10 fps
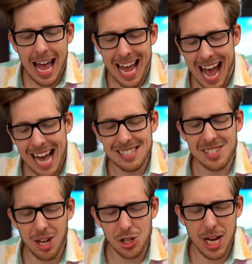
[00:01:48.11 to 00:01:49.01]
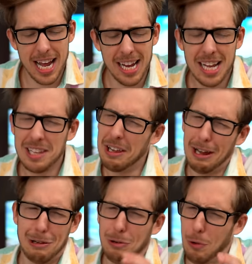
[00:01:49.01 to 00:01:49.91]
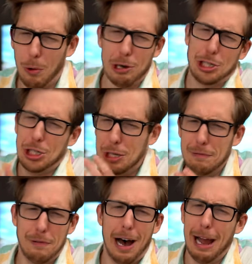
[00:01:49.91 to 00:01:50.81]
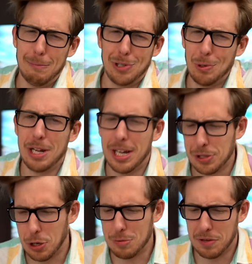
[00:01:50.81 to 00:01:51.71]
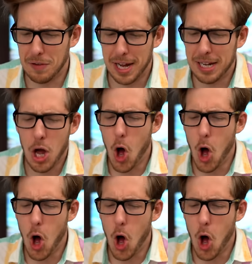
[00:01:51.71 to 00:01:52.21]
has such a like Christian vibe to it in terms of like